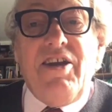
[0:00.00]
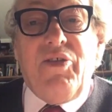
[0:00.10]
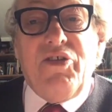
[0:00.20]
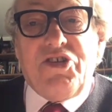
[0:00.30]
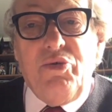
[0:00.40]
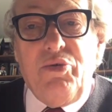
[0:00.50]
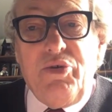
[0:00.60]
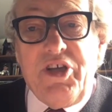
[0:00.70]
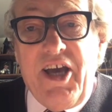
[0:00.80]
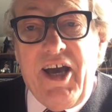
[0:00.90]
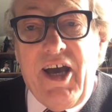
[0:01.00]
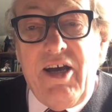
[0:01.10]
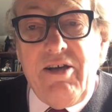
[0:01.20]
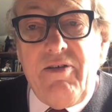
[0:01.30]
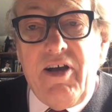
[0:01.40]
the school
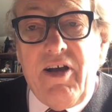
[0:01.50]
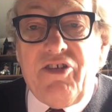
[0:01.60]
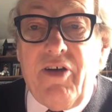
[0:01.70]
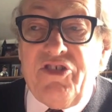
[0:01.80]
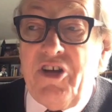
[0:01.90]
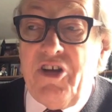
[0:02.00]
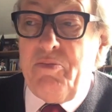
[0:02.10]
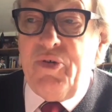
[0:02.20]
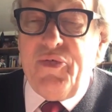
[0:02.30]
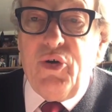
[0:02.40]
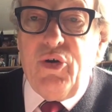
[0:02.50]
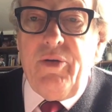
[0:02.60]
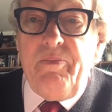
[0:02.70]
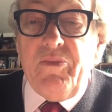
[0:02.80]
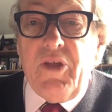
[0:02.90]
year, as I've said before,
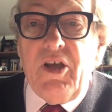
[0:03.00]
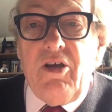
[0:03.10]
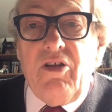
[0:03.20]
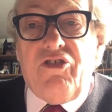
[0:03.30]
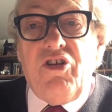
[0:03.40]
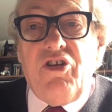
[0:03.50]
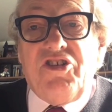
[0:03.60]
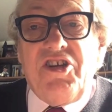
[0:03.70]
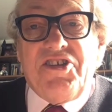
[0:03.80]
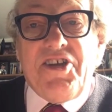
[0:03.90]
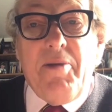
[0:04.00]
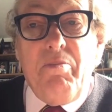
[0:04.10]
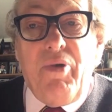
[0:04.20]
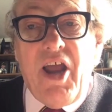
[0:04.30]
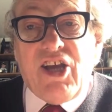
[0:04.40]
to
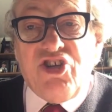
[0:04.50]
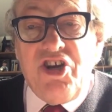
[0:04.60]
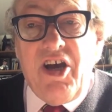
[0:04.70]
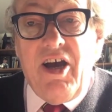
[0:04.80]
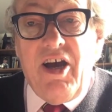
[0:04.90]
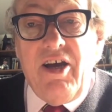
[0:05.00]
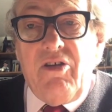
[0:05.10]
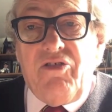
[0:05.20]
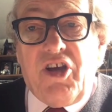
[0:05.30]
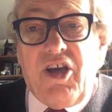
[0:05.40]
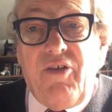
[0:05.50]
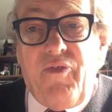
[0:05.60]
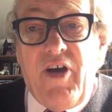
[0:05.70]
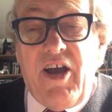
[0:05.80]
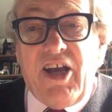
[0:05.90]
December next year, to give
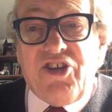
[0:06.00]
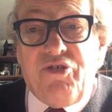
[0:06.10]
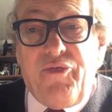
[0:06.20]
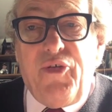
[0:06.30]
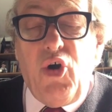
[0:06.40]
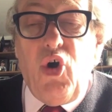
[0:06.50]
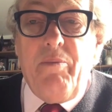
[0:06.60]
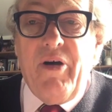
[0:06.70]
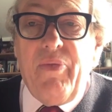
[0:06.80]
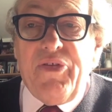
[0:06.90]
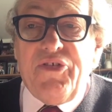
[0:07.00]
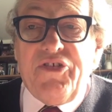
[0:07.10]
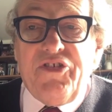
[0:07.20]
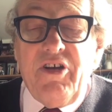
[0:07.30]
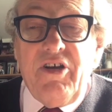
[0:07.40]
an extra 4
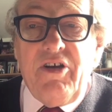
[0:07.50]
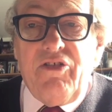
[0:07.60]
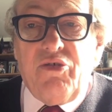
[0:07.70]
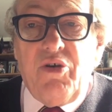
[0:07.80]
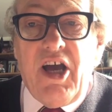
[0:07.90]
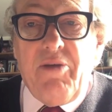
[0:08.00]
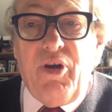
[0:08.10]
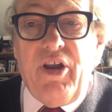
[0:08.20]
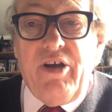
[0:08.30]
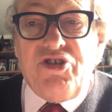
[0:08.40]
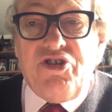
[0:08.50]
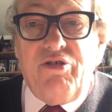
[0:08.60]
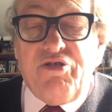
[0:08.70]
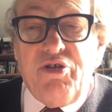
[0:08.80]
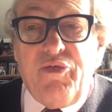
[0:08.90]
months to enable those
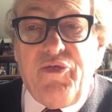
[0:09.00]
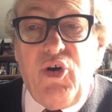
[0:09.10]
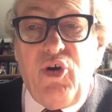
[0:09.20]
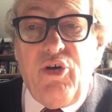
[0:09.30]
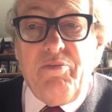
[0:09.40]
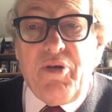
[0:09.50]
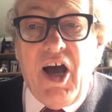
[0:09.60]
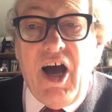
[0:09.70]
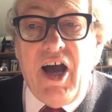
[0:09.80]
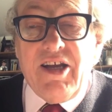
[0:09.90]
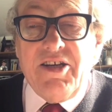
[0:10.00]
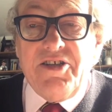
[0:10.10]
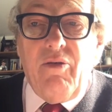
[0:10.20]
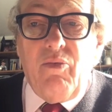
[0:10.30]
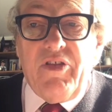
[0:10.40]
children who've fallen behind
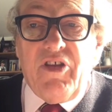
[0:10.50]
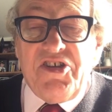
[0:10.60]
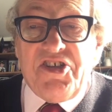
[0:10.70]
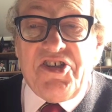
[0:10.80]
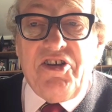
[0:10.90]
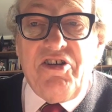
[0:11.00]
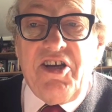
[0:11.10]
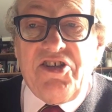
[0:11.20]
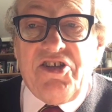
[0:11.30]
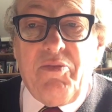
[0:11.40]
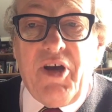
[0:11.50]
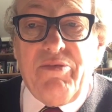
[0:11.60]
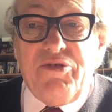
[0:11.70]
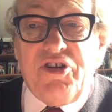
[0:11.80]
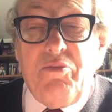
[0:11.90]
with their studies to be
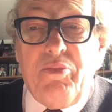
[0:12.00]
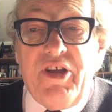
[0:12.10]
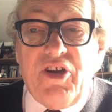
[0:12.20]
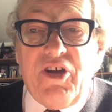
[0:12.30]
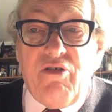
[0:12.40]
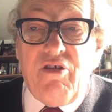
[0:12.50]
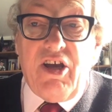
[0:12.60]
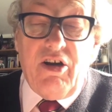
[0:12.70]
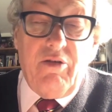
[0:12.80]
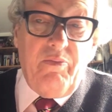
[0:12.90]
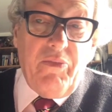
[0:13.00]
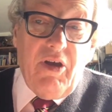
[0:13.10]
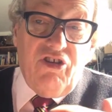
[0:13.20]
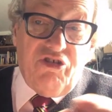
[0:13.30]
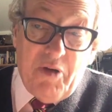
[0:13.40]
able to complete the curriculum,
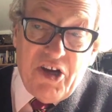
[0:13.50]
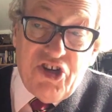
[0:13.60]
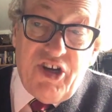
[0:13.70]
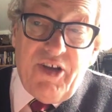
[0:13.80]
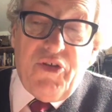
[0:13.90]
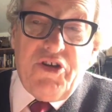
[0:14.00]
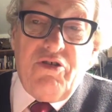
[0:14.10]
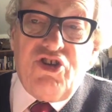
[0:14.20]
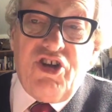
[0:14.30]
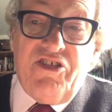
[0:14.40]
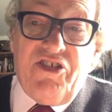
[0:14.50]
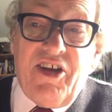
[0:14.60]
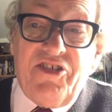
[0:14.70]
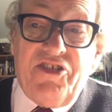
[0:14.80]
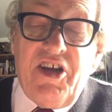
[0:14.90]
especially if they're doing
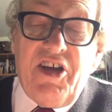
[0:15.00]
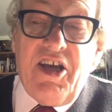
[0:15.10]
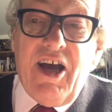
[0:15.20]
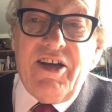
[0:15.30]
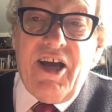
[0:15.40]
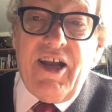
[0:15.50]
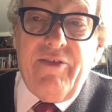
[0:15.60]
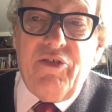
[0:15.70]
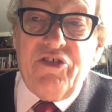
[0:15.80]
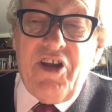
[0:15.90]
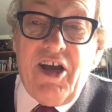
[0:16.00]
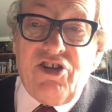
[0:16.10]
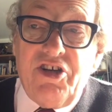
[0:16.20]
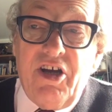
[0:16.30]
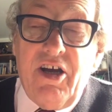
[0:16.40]
GCSE and A-levels
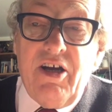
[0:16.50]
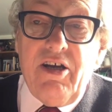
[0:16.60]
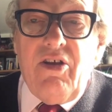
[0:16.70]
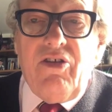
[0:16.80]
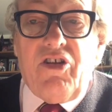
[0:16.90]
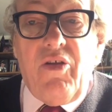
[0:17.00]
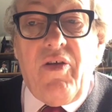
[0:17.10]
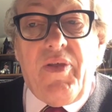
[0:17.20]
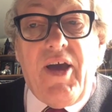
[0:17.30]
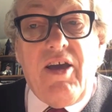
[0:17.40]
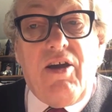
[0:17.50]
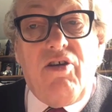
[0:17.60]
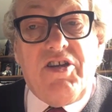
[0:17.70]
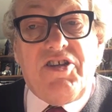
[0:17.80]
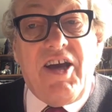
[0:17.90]
next year, so that they
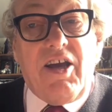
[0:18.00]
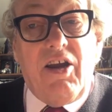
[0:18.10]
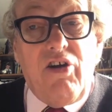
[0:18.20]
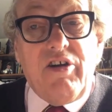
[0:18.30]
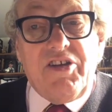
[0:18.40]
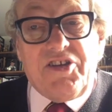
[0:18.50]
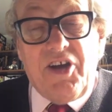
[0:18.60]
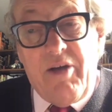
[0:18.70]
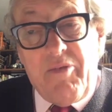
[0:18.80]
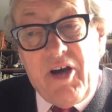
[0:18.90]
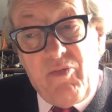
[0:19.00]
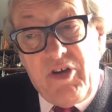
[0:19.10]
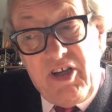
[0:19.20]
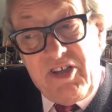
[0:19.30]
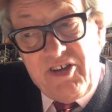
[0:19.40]
could take a longer time. And we
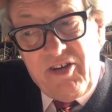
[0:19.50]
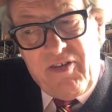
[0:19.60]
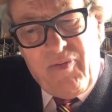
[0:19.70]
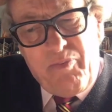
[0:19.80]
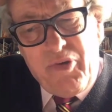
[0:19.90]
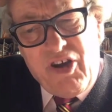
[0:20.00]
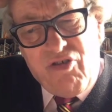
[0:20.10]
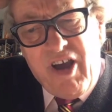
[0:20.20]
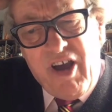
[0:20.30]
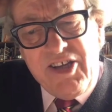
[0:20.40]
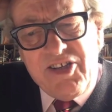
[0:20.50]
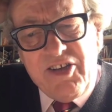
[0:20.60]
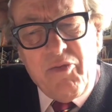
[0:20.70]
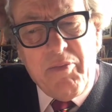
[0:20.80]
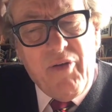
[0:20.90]
need to be creative
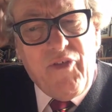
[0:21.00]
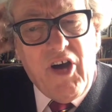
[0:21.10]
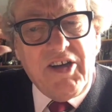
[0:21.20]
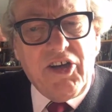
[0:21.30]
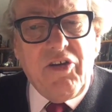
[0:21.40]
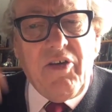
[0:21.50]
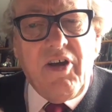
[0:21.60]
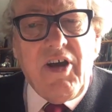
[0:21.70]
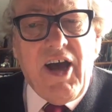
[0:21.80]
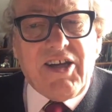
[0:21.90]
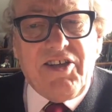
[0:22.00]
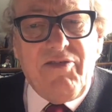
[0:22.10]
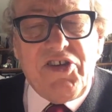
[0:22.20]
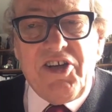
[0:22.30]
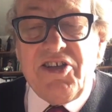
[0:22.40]
about finding other
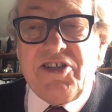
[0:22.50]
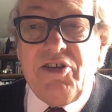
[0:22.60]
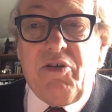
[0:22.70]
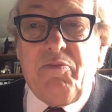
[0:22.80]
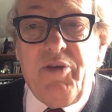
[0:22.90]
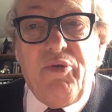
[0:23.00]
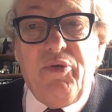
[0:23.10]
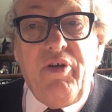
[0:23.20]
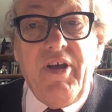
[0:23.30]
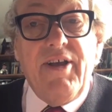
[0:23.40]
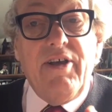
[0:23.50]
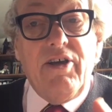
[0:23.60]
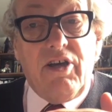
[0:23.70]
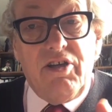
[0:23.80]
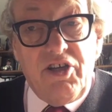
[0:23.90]
activities that people
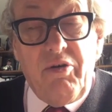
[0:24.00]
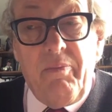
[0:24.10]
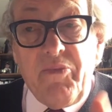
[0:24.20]
can do.